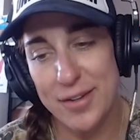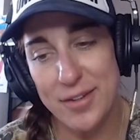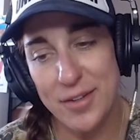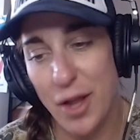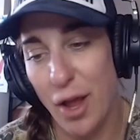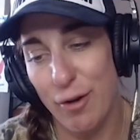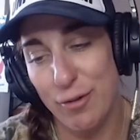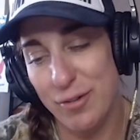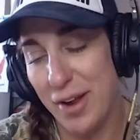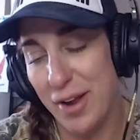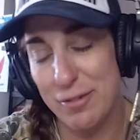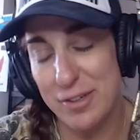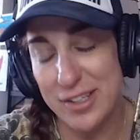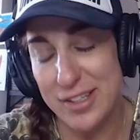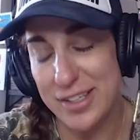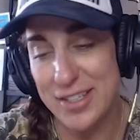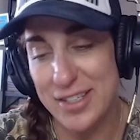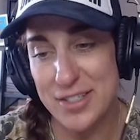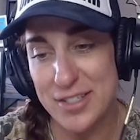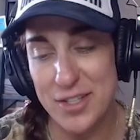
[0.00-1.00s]
No, not
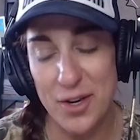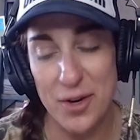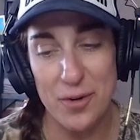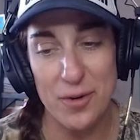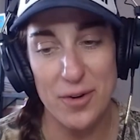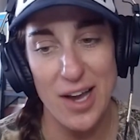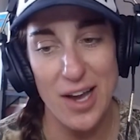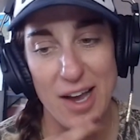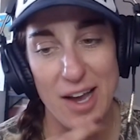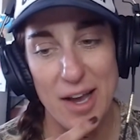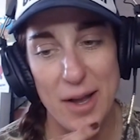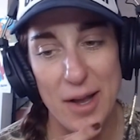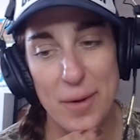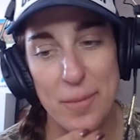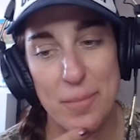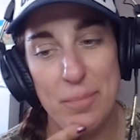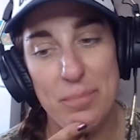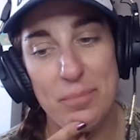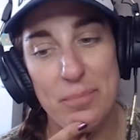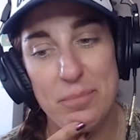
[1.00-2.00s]
really. So,
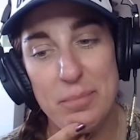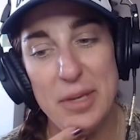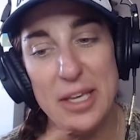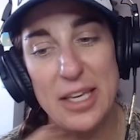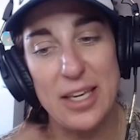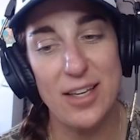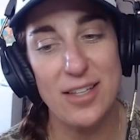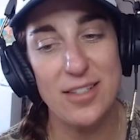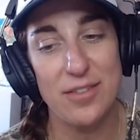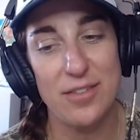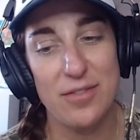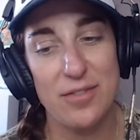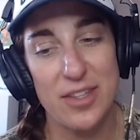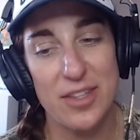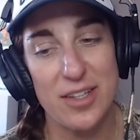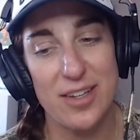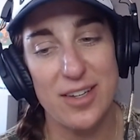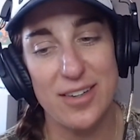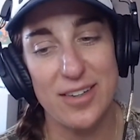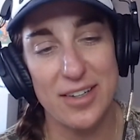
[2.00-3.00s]
because of
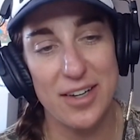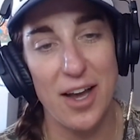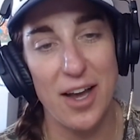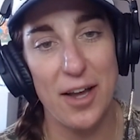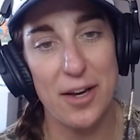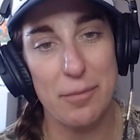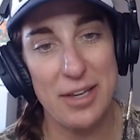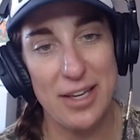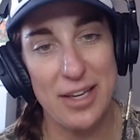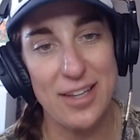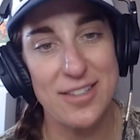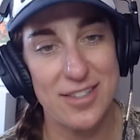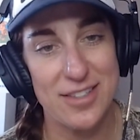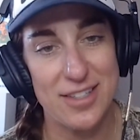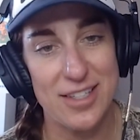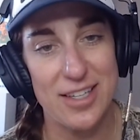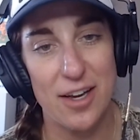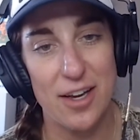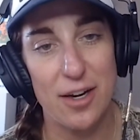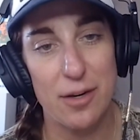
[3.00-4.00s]
the economy, it's
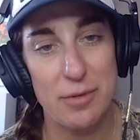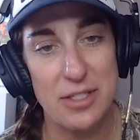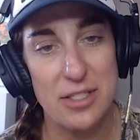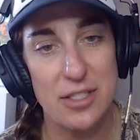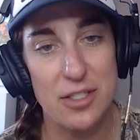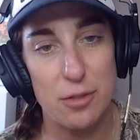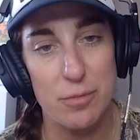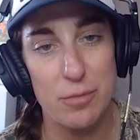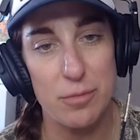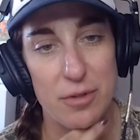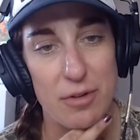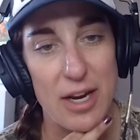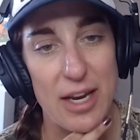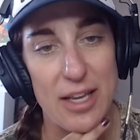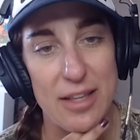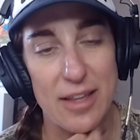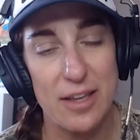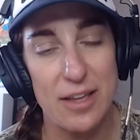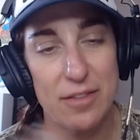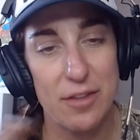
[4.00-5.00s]
the economy stupid,
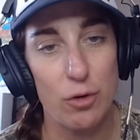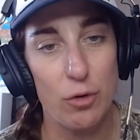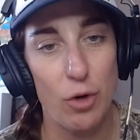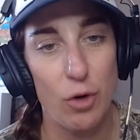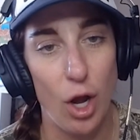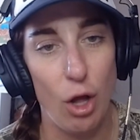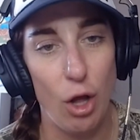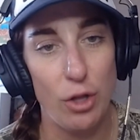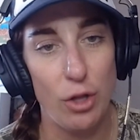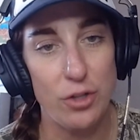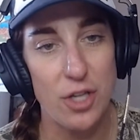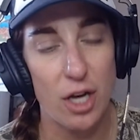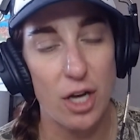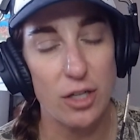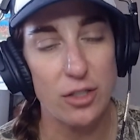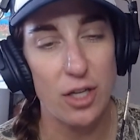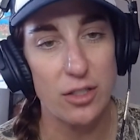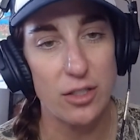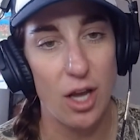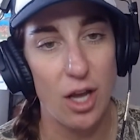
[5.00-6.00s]
right? They're all
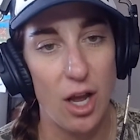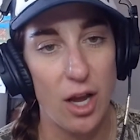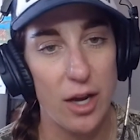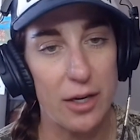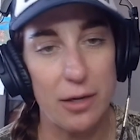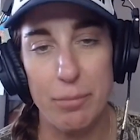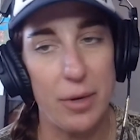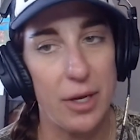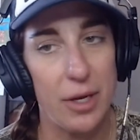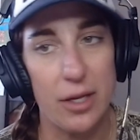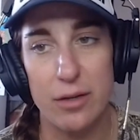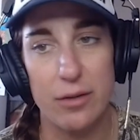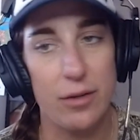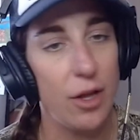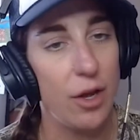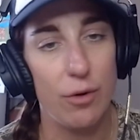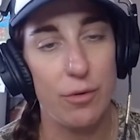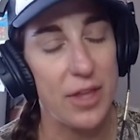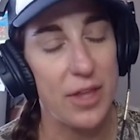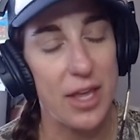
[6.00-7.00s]
talk, talk, talk, but
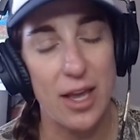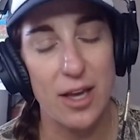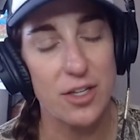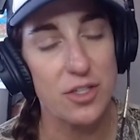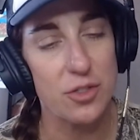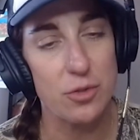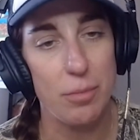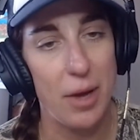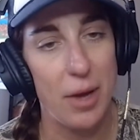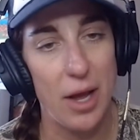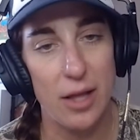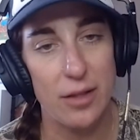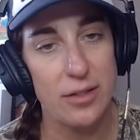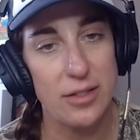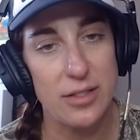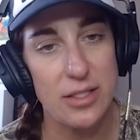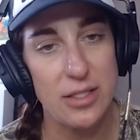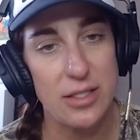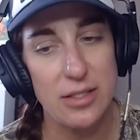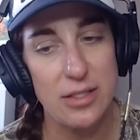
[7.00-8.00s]
no, the actual
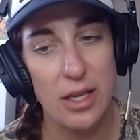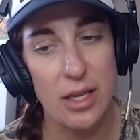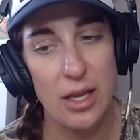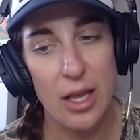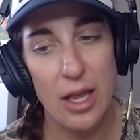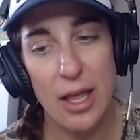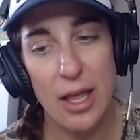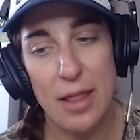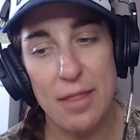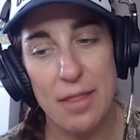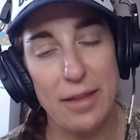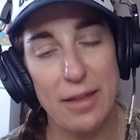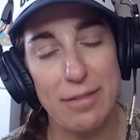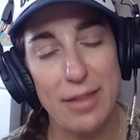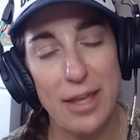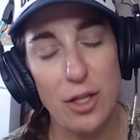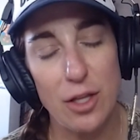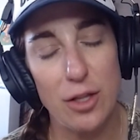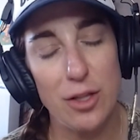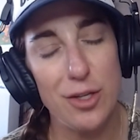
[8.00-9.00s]
policies,
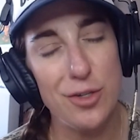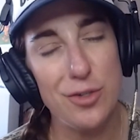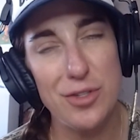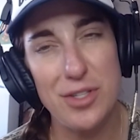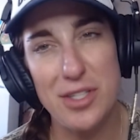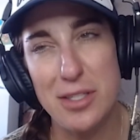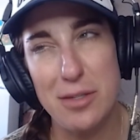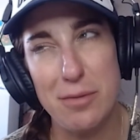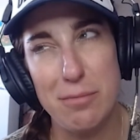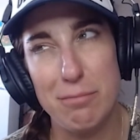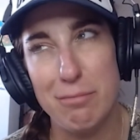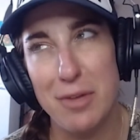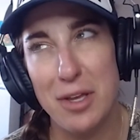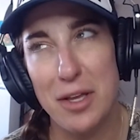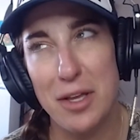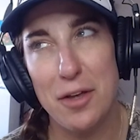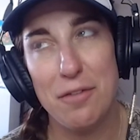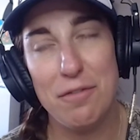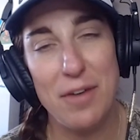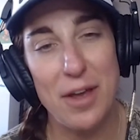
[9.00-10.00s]
they closed
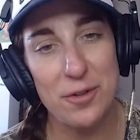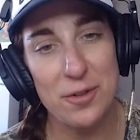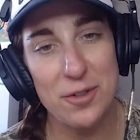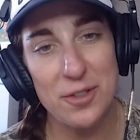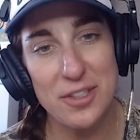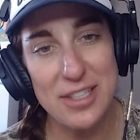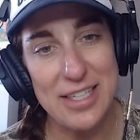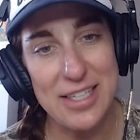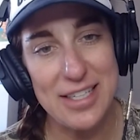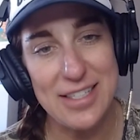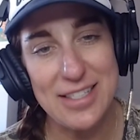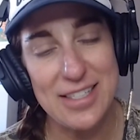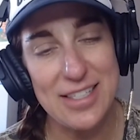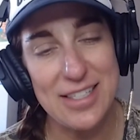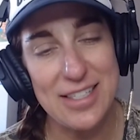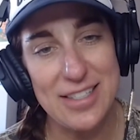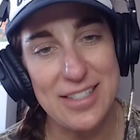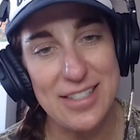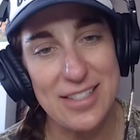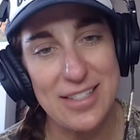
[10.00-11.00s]
some federal
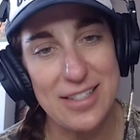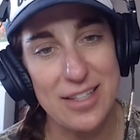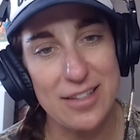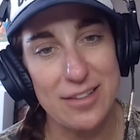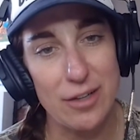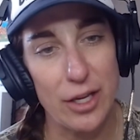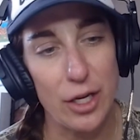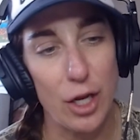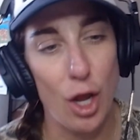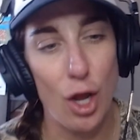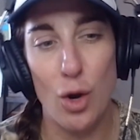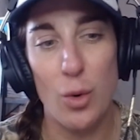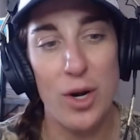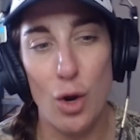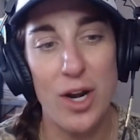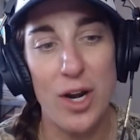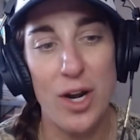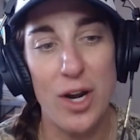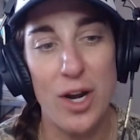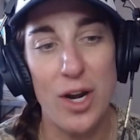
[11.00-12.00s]
leases that they're like, oh,
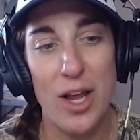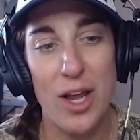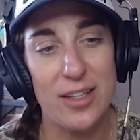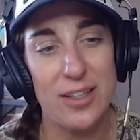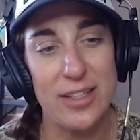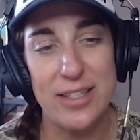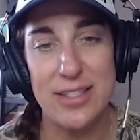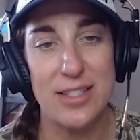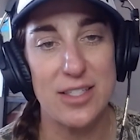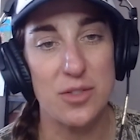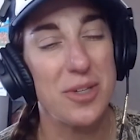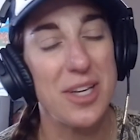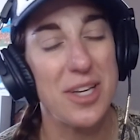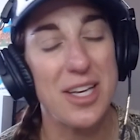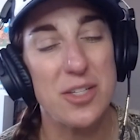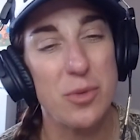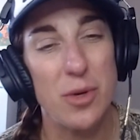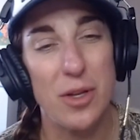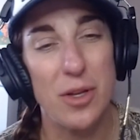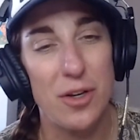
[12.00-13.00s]
we're not going to lease this. Well,
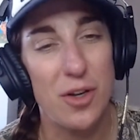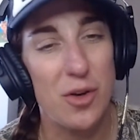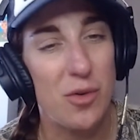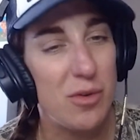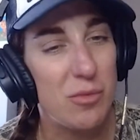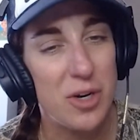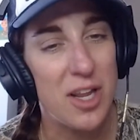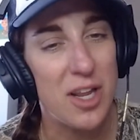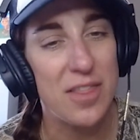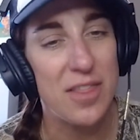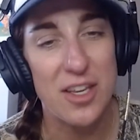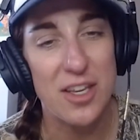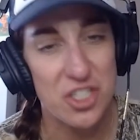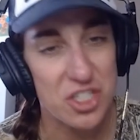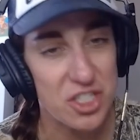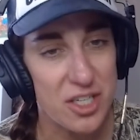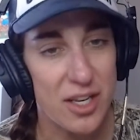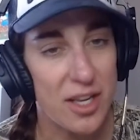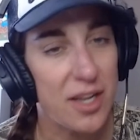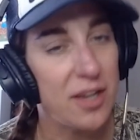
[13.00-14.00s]
guess what? No one wanted that
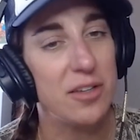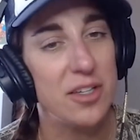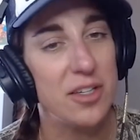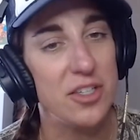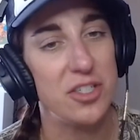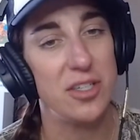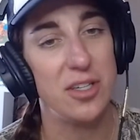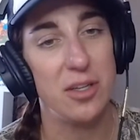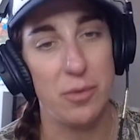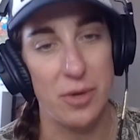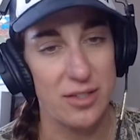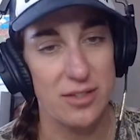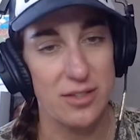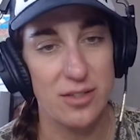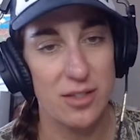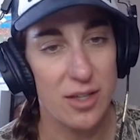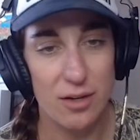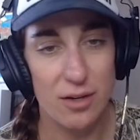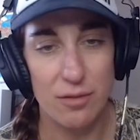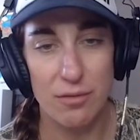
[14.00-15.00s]
shit acreage anyways,
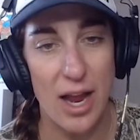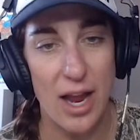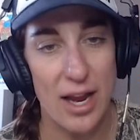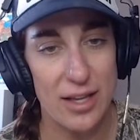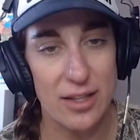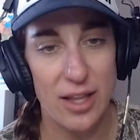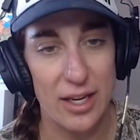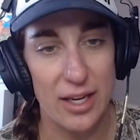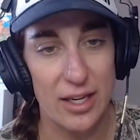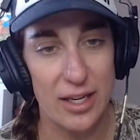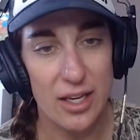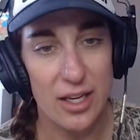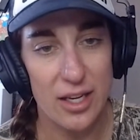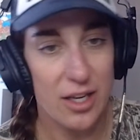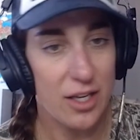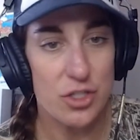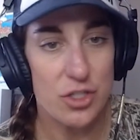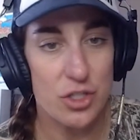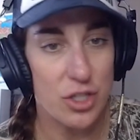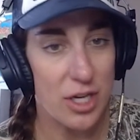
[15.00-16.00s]
right? Like,
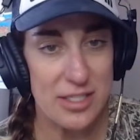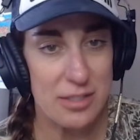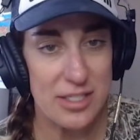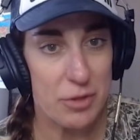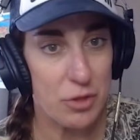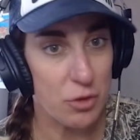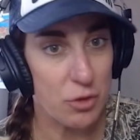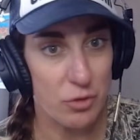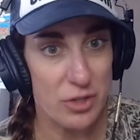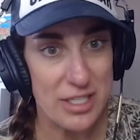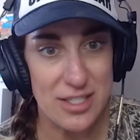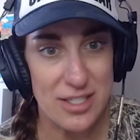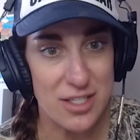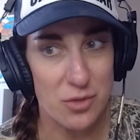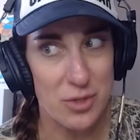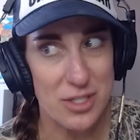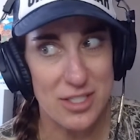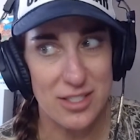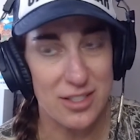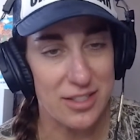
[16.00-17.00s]
trust me, the reason it
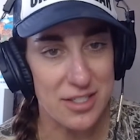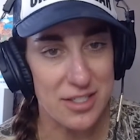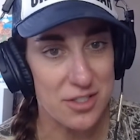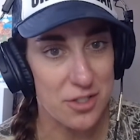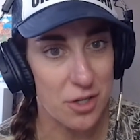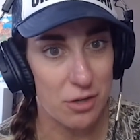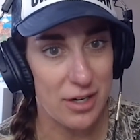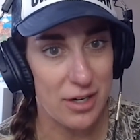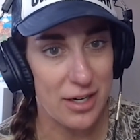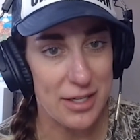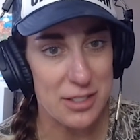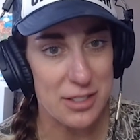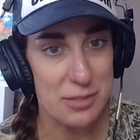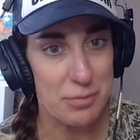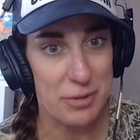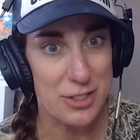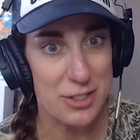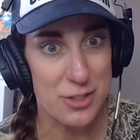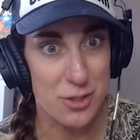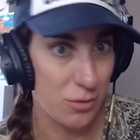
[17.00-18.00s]
wasn't leased already is
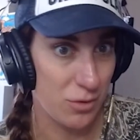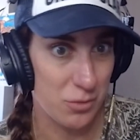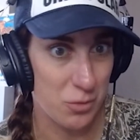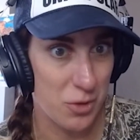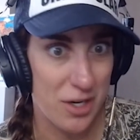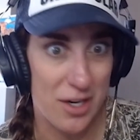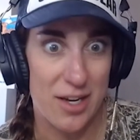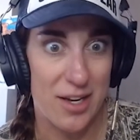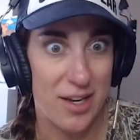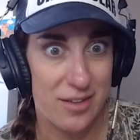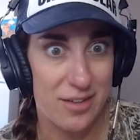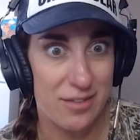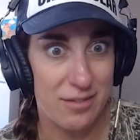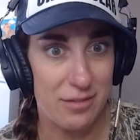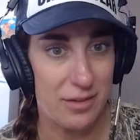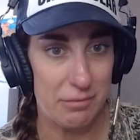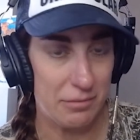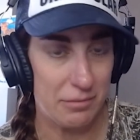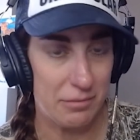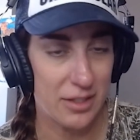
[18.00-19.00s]
because no one wanted it.
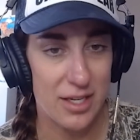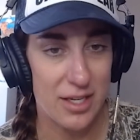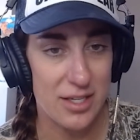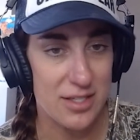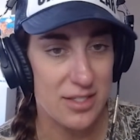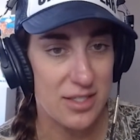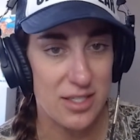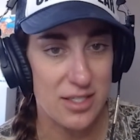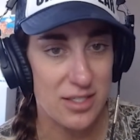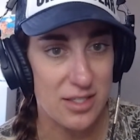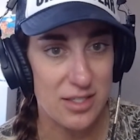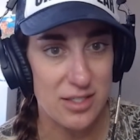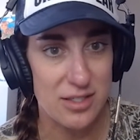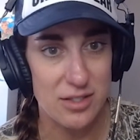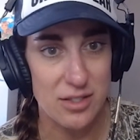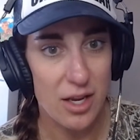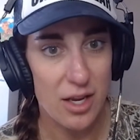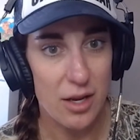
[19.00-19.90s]
Because this is,